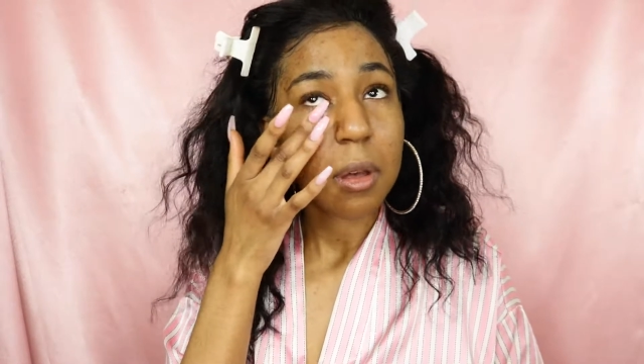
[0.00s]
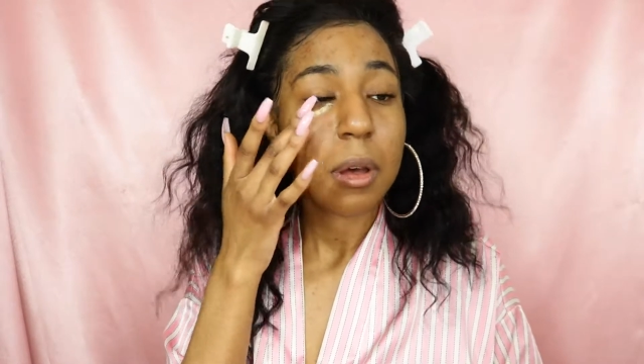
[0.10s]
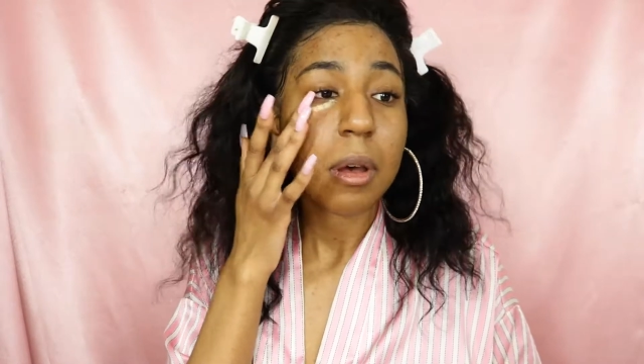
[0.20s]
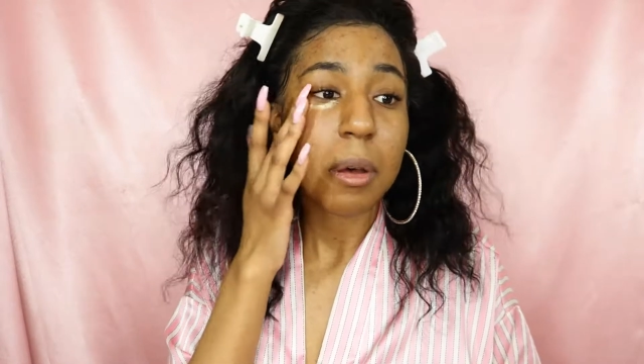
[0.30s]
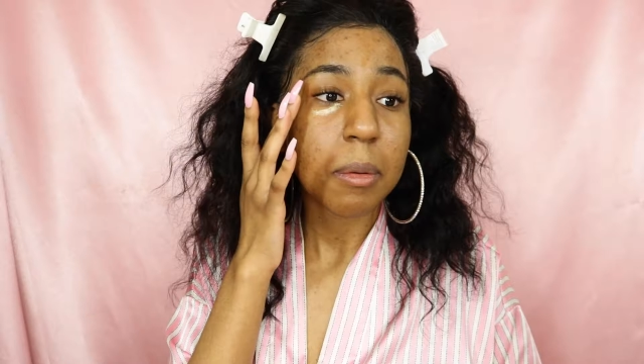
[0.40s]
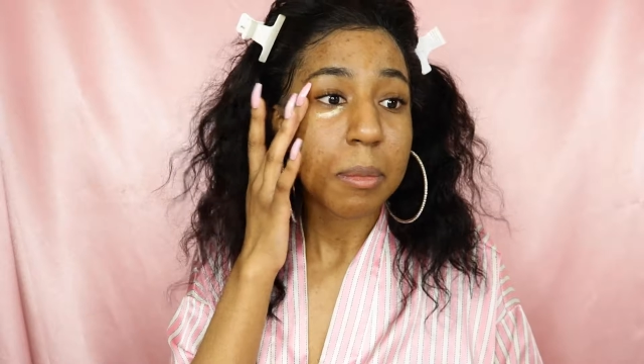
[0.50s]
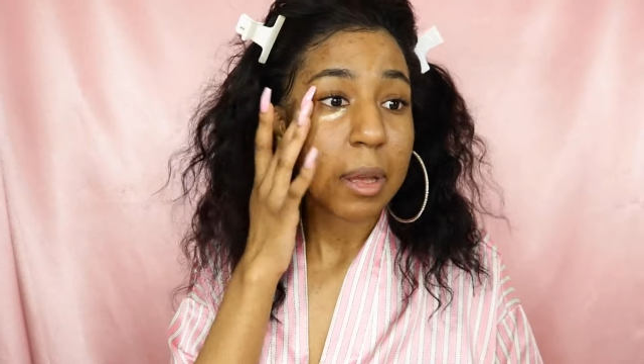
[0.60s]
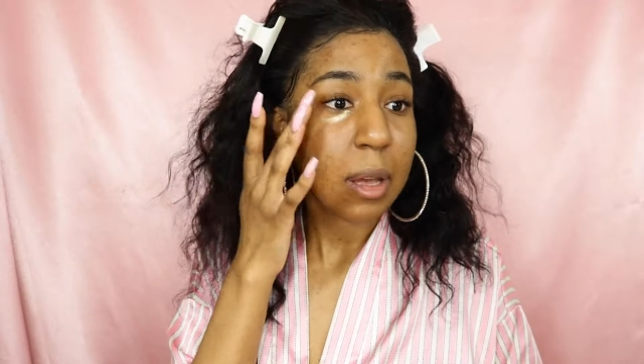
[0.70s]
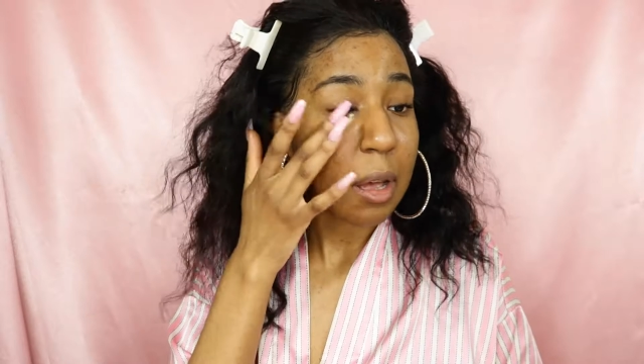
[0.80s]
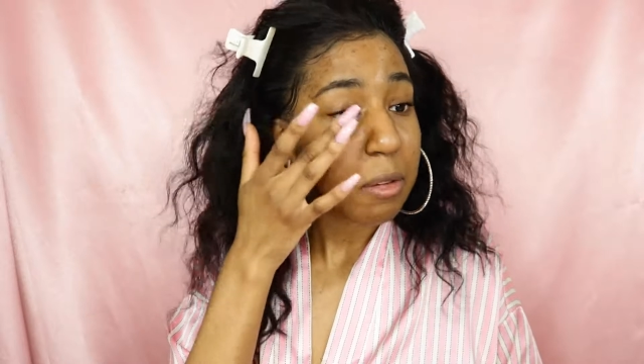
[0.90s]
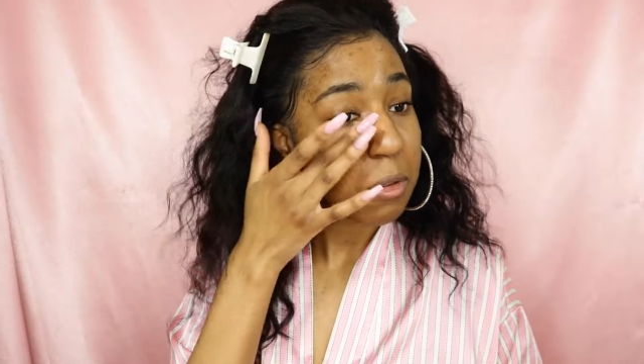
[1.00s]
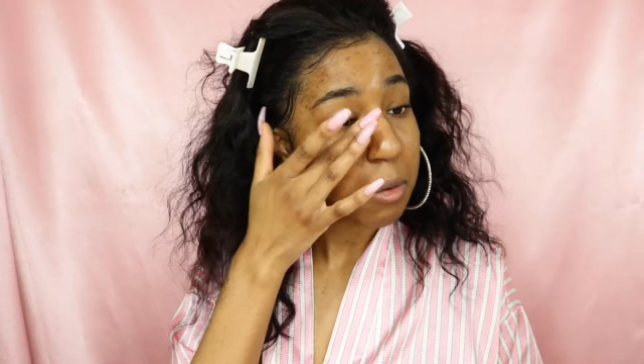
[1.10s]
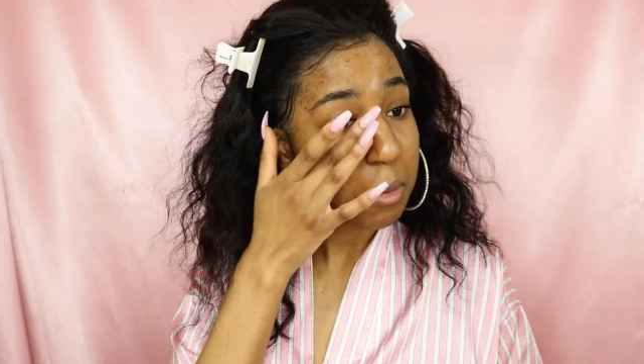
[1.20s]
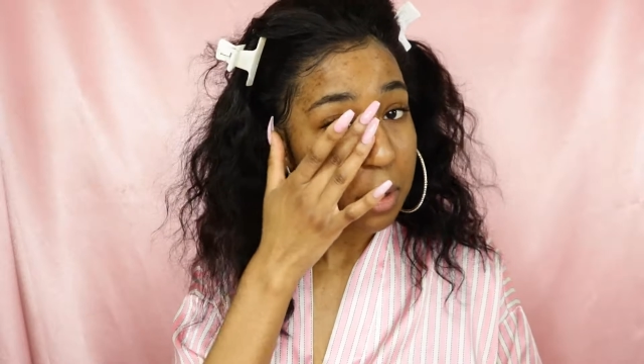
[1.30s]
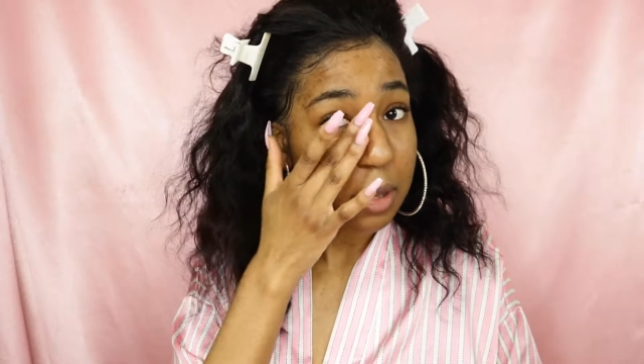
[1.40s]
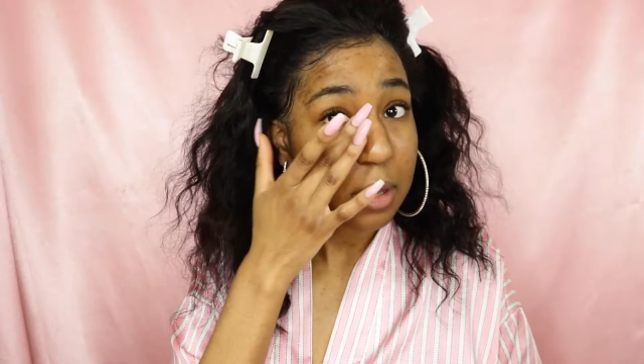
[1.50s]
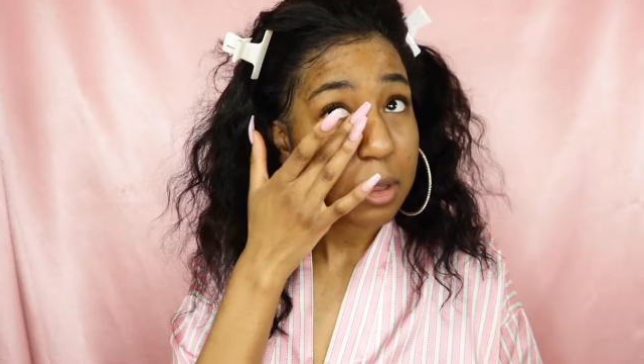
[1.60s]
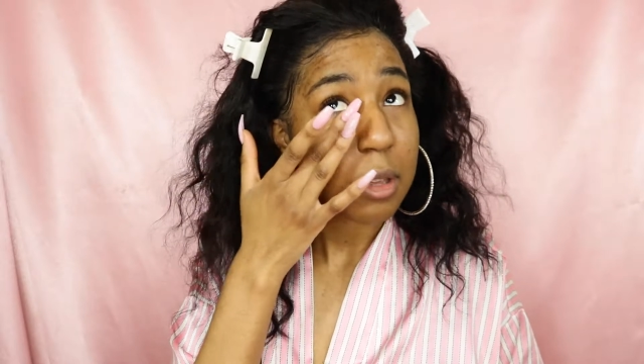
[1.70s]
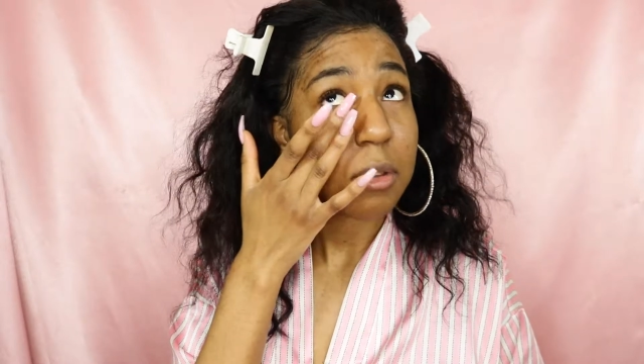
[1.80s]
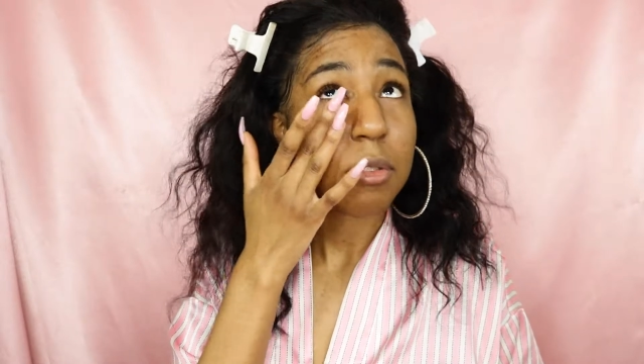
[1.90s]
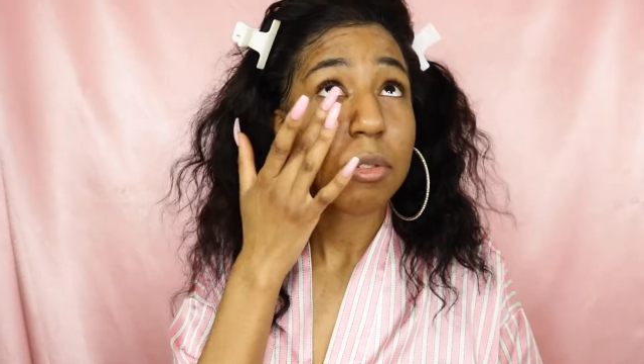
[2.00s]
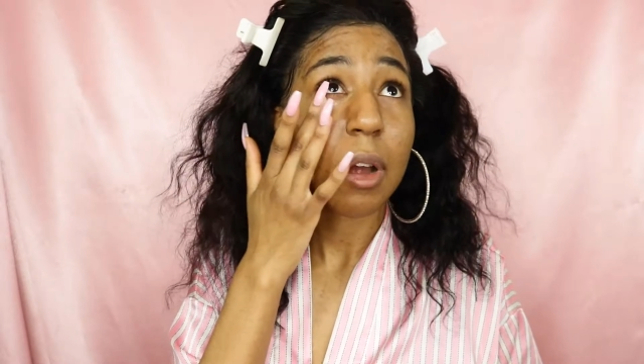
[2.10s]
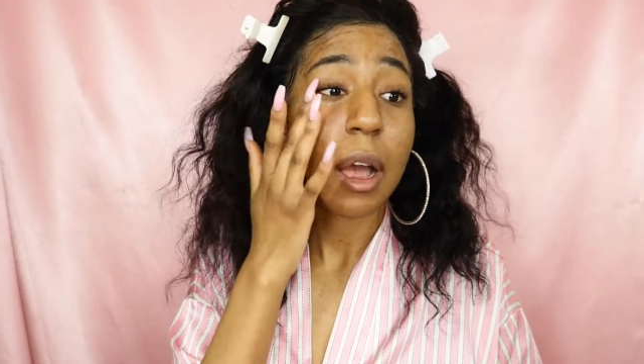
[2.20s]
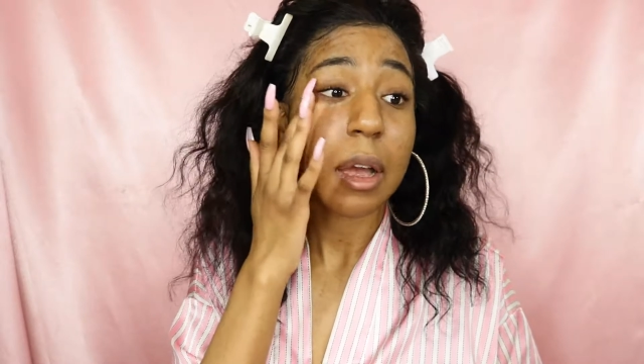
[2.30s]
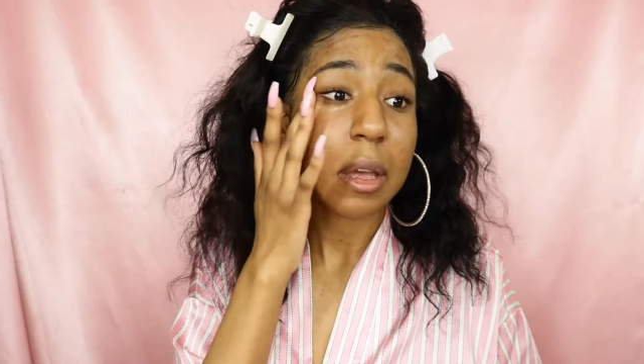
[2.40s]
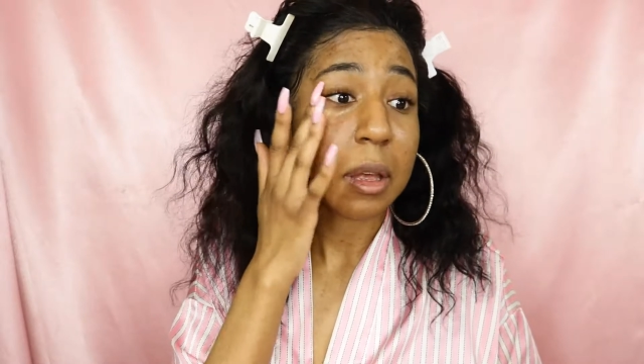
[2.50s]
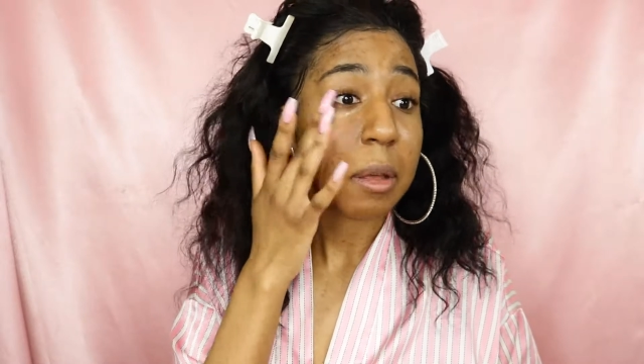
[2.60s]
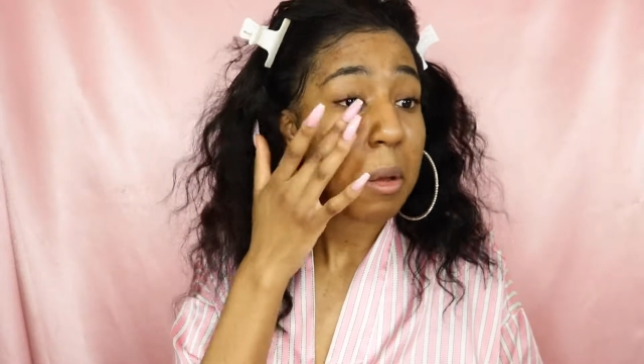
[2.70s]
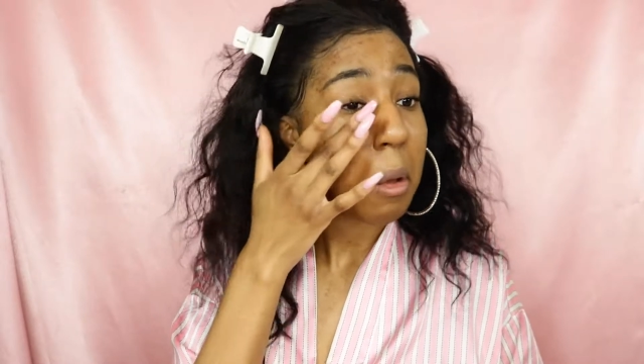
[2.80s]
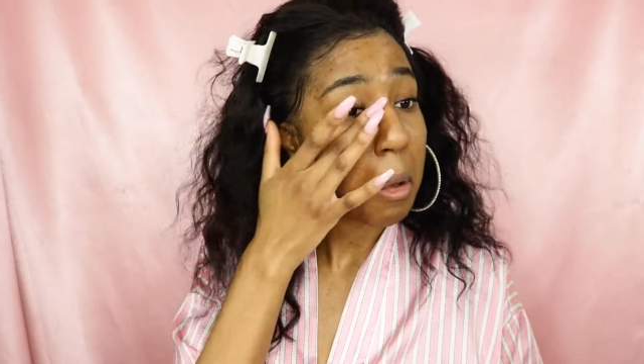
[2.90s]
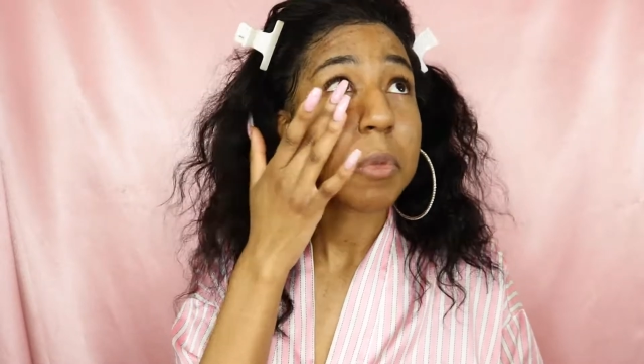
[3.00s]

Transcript: like I just don't want anything dragging